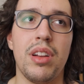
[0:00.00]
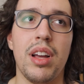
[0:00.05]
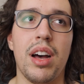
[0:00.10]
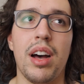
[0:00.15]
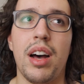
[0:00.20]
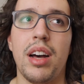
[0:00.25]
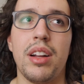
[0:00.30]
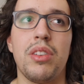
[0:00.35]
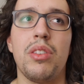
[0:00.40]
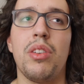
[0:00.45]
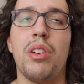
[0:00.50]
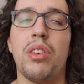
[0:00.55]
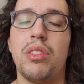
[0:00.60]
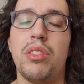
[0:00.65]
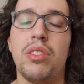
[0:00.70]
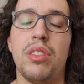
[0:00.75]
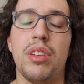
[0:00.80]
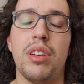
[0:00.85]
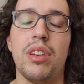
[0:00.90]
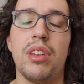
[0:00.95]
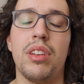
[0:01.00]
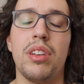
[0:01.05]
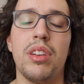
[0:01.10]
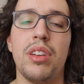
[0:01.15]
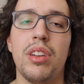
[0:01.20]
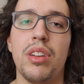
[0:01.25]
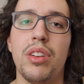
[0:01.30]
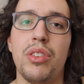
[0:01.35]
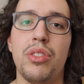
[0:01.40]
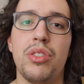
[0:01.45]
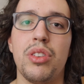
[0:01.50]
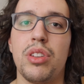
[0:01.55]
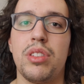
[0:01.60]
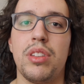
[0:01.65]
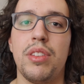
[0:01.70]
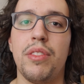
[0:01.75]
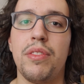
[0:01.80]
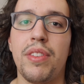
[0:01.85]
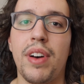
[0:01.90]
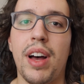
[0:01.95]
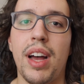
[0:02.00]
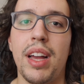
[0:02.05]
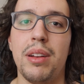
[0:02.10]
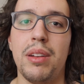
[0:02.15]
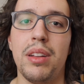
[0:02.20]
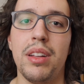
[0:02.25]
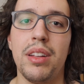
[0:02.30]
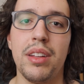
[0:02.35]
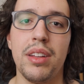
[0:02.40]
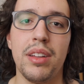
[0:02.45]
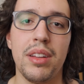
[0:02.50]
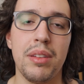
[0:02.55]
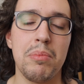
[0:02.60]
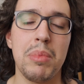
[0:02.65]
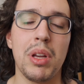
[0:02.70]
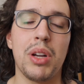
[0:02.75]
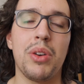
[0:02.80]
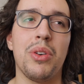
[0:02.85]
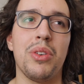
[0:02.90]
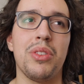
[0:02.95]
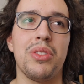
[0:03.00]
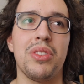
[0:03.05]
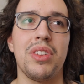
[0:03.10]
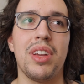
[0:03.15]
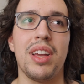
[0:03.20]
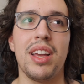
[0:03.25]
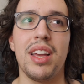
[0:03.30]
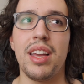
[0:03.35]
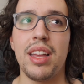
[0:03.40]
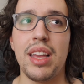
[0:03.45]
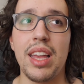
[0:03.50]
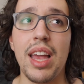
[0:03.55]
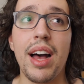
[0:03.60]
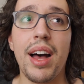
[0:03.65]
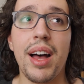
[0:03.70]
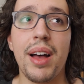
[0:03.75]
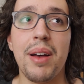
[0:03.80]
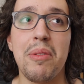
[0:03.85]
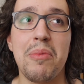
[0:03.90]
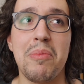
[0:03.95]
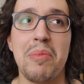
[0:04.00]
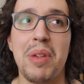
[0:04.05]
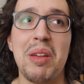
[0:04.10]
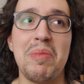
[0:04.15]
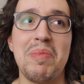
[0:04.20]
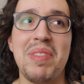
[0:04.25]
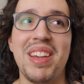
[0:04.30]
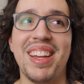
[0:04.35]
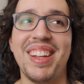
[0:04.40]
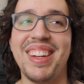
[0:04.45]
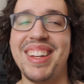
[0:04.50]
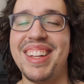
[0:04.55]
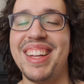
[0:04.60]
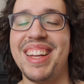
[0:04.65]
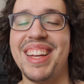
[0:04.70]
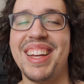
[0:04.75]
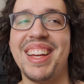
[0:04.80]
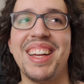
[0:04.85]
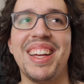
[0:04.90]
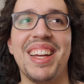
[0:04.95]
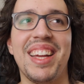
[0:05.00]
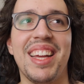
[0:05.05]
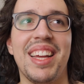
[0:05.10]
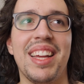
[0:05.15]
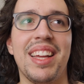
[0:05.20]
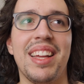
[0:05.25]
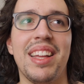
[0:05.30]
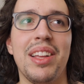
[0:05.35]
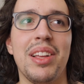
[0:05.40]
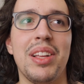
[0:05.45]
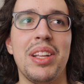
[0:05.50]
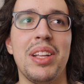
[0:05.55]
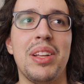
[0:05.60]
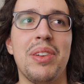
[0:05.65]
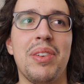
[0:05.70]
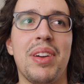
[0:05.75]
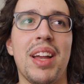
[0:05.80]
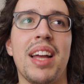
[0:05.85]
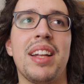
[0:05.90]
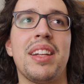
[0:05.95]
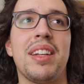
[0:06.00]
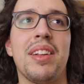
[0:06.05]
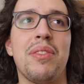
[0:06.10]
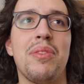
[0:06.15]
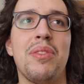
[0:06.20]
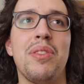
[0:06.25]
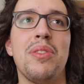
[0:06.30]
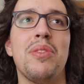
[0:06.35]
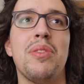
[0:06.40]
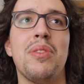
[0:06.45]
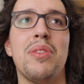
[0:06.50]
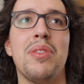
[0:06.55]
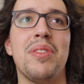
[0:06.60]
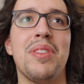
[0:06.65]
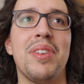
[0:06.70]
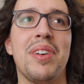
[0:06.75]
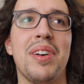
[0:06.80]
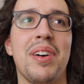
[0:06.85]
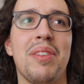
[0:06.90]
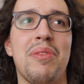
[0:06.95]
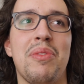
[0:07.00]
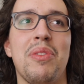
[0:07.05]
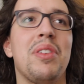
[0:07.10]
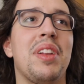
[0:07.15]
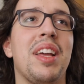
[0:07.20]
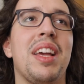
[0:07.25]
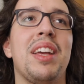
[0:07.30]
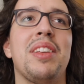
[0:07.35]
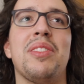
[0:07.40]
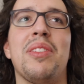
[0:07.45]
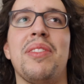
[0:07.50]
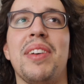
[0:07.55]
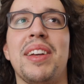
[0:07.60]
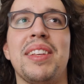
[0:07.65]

are not justified, because maybe you get a few days of